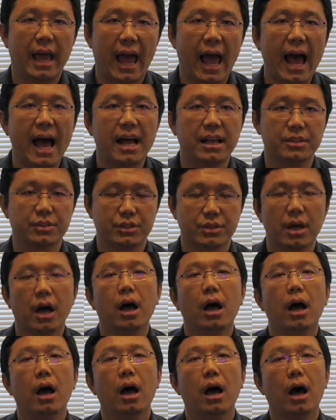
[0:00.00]
and
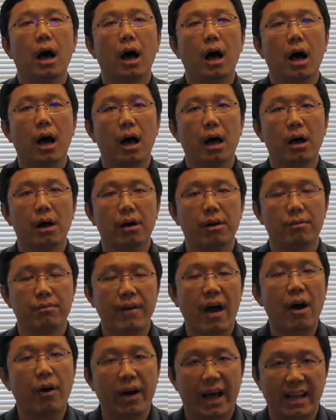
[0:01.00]

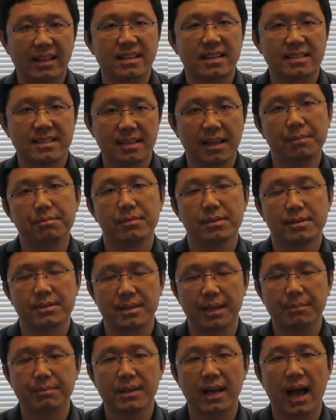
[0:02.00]
while at the
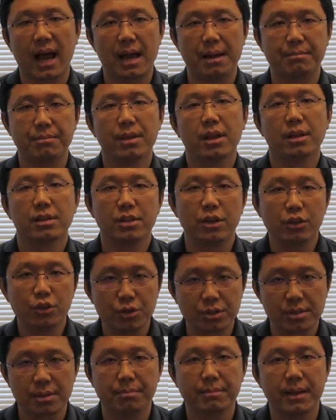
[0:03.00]
same time the
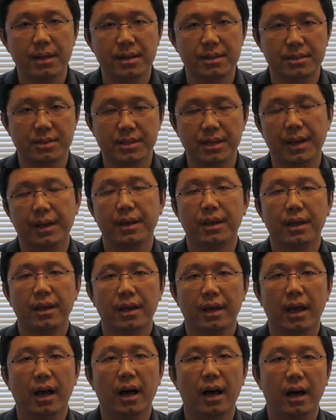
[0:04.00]
usability
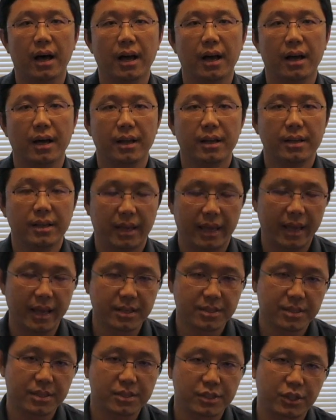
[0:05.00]

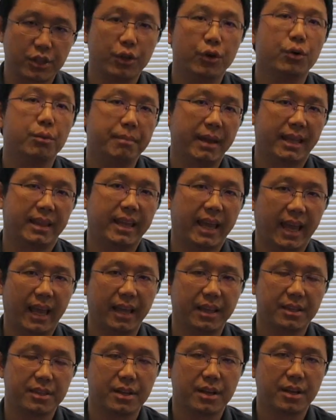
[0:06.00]
is still
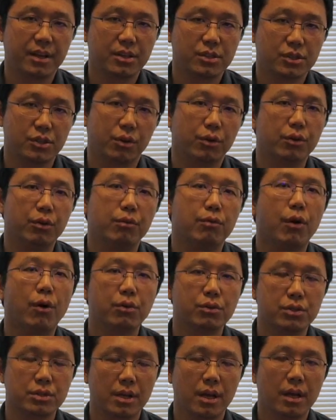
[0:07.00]
maintained. So you
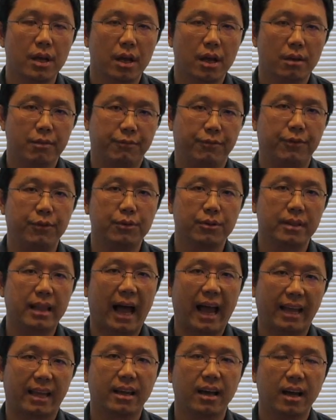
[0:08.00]
won't feel
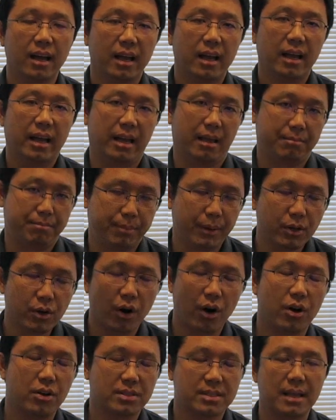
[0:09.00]
like
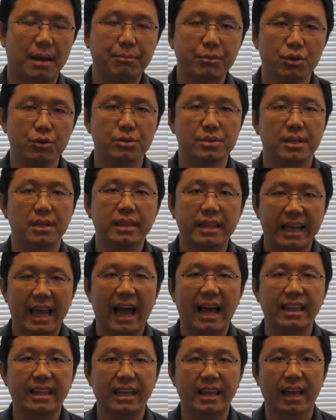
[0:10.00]
because I'm using
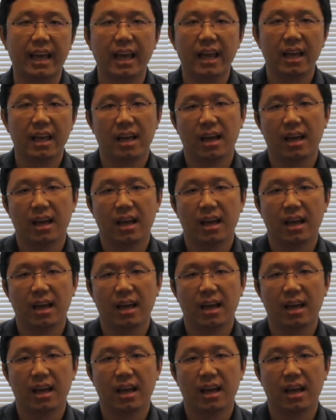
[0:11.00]
DID,